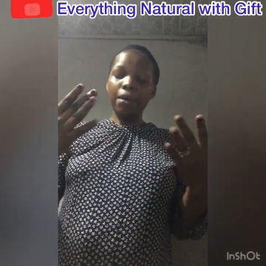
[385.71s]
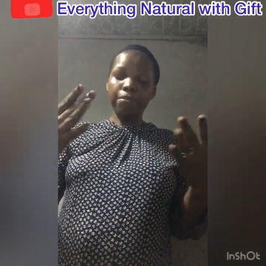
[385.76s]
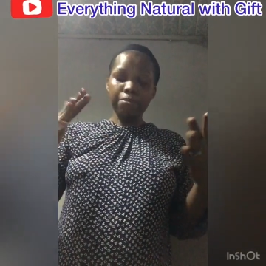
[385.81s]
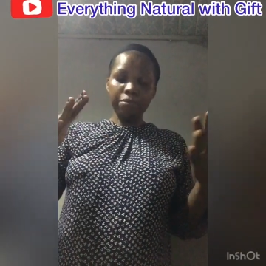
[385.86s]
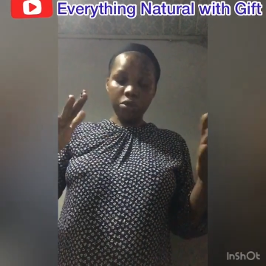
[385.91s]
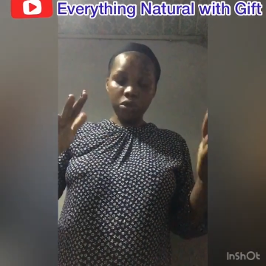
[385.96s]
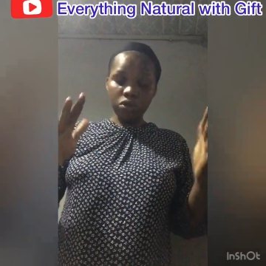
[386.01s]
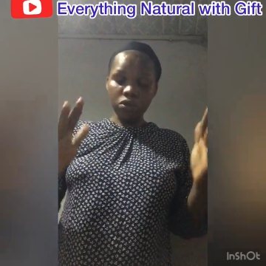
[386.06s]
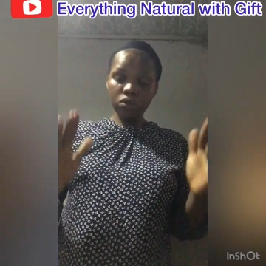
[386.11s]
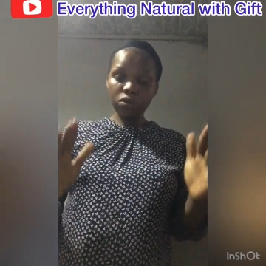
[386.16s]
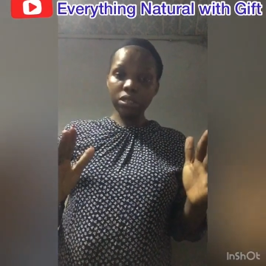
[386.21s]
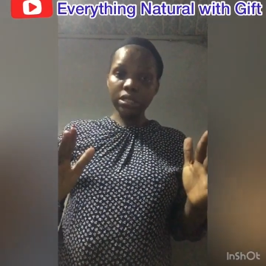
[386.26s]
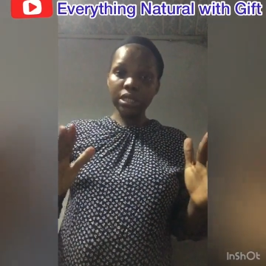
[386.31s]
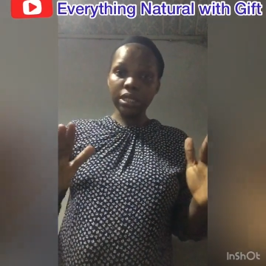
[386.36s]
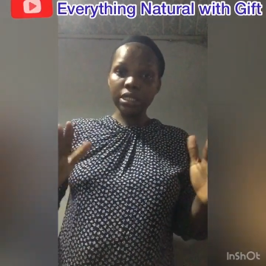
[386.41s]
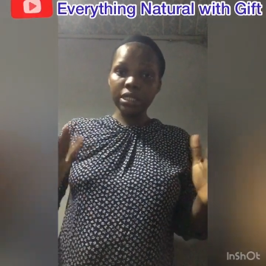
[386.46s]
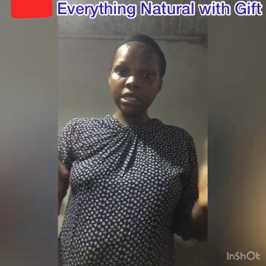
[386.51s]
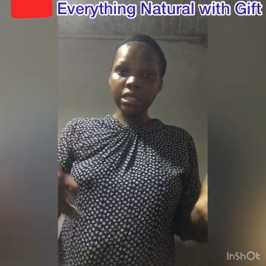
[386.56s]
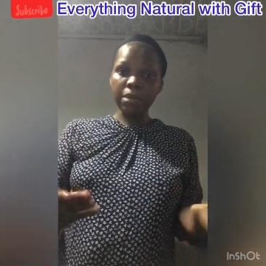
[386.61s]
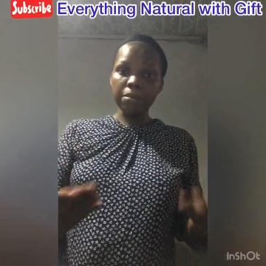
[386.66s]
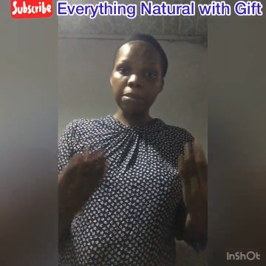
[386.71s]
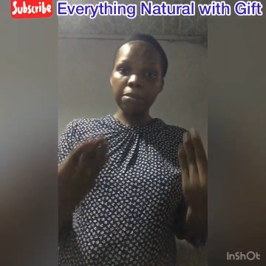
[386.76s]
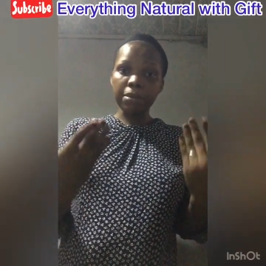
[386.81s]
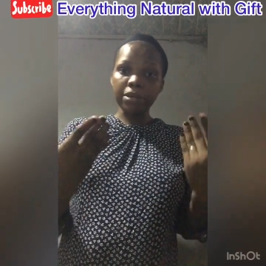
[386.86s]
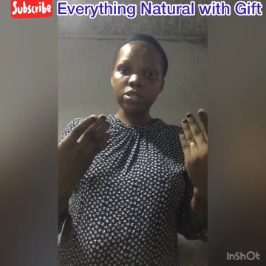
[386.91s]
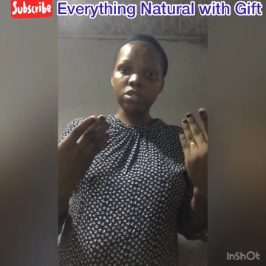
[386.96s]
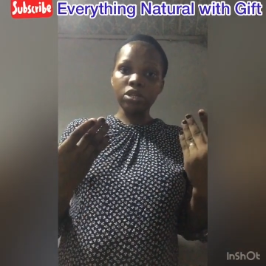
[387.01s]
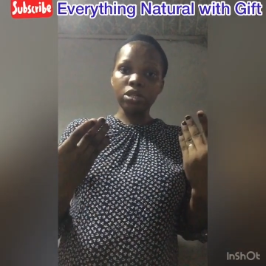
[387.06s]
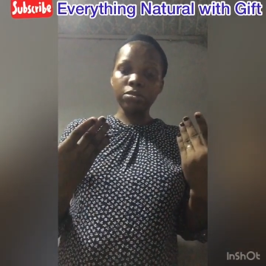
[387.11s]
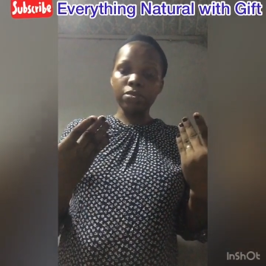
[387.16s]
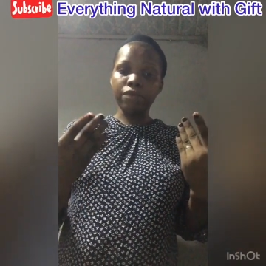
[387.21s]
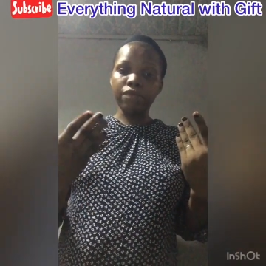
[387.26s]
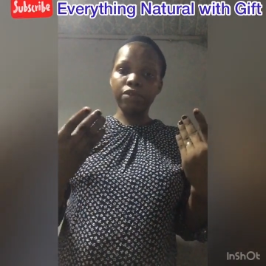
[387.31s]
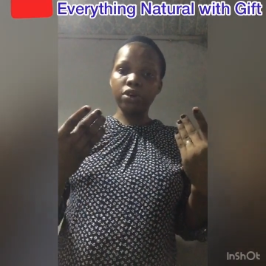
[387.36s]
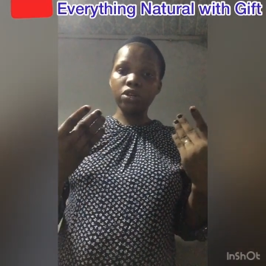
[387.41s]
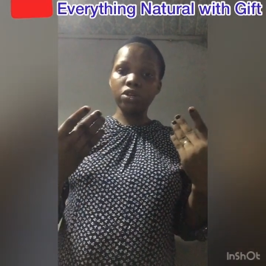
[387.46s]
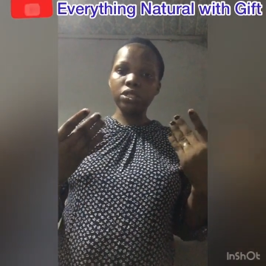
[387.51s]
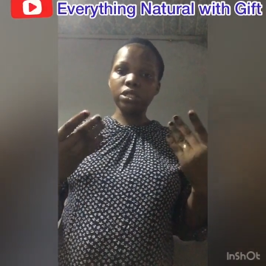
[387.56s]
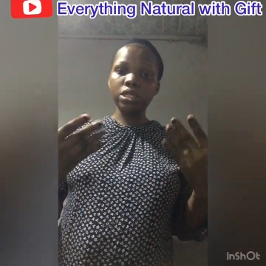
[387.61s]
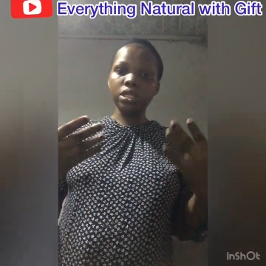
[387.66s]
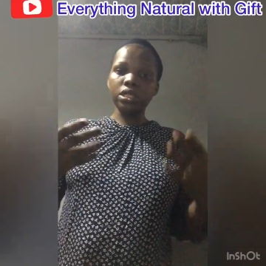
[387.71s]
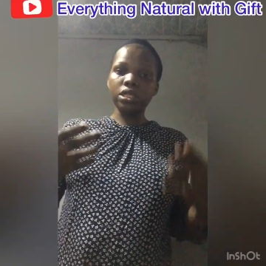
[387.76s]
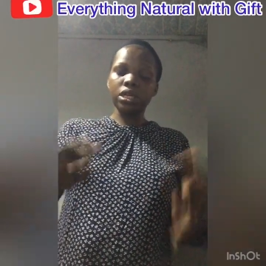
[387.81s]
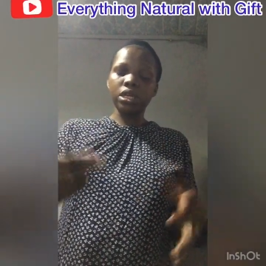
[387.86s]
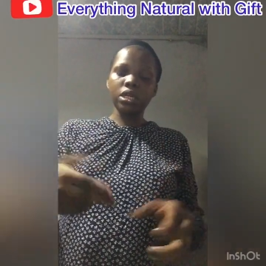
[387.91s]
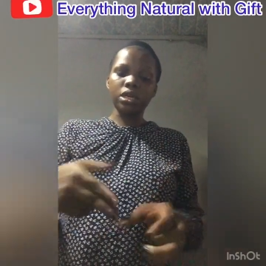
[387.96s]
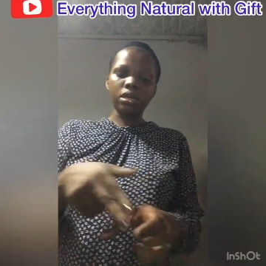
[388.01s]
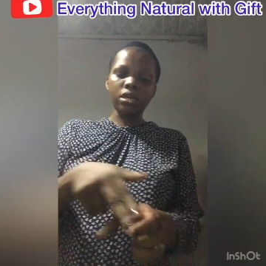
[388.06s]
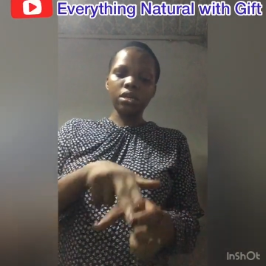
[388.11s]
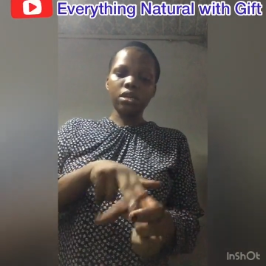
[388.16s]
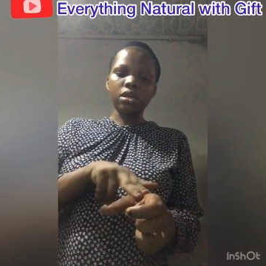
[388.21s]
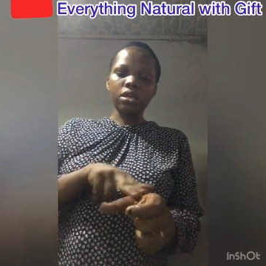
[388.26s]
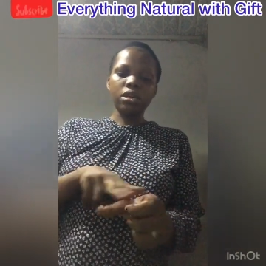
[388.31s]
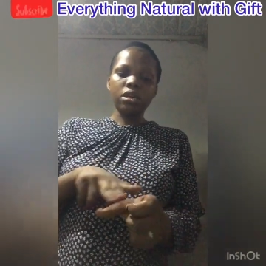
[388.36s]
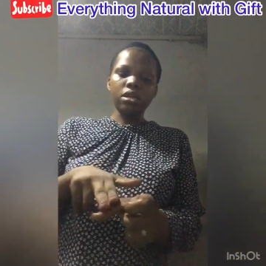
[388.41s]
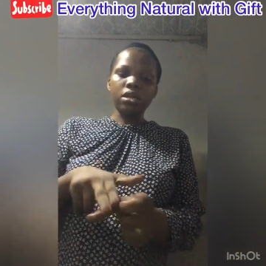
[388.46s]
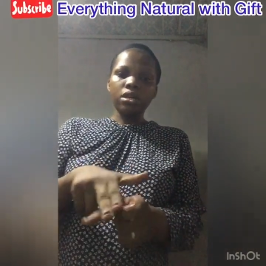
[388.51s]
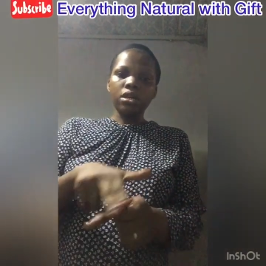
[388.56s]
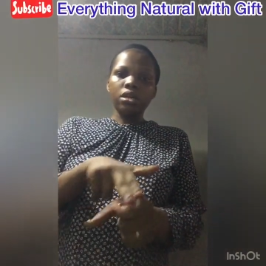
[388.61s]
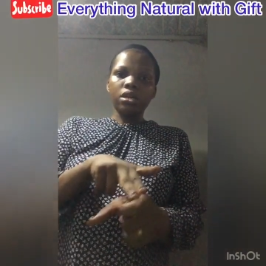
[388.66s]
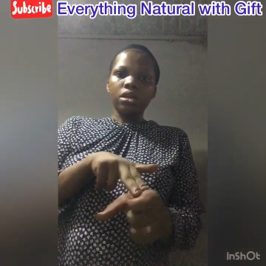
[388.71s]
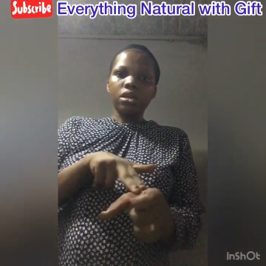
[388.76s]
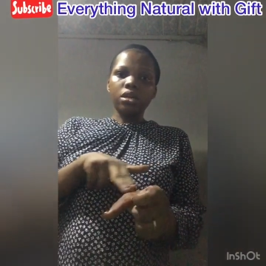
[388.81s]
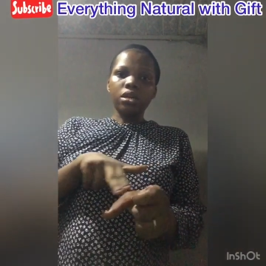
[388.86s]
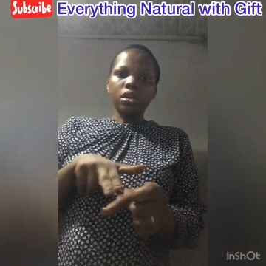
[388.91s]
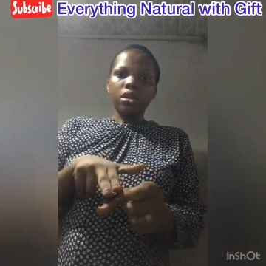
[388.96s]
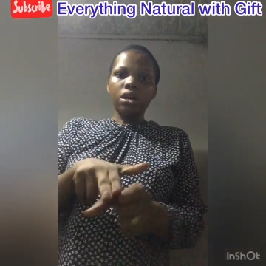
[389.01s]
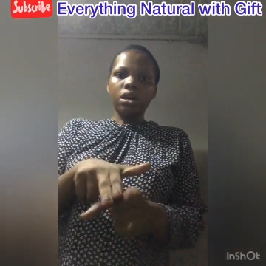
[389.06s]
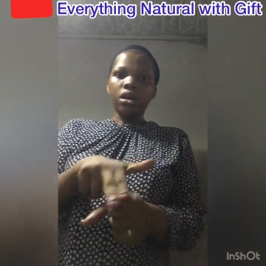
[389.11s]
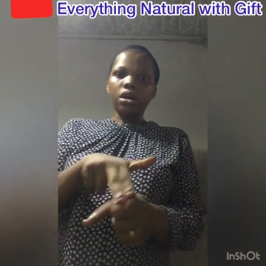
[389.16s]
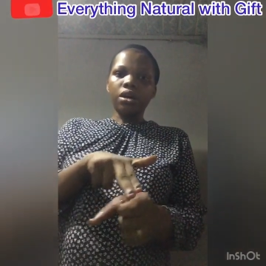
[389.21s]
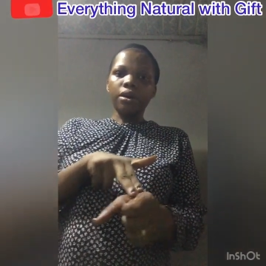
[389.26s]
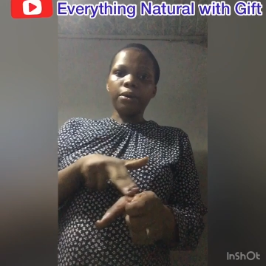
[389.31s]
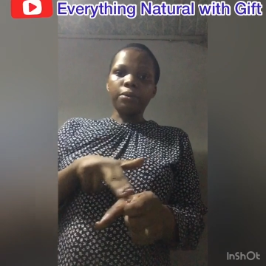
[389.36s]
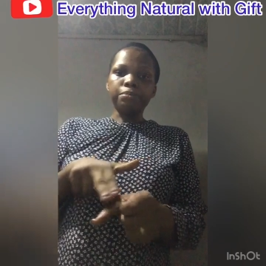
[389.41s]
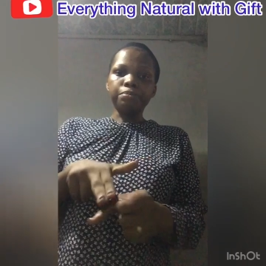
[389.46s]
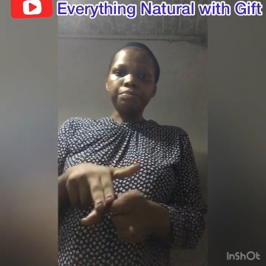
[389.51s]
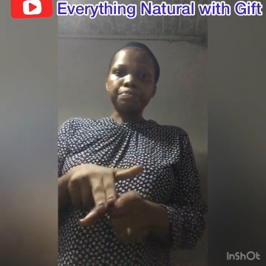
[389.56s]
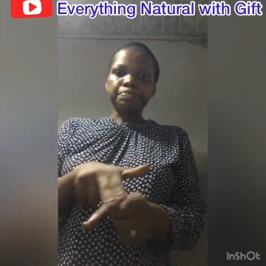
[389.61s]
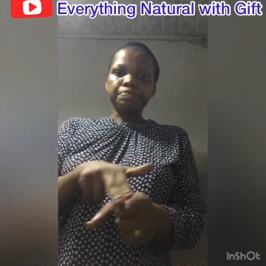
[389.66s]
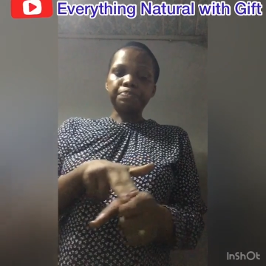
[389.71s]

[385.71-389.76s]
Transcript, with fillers: you use the steaming method before using the um,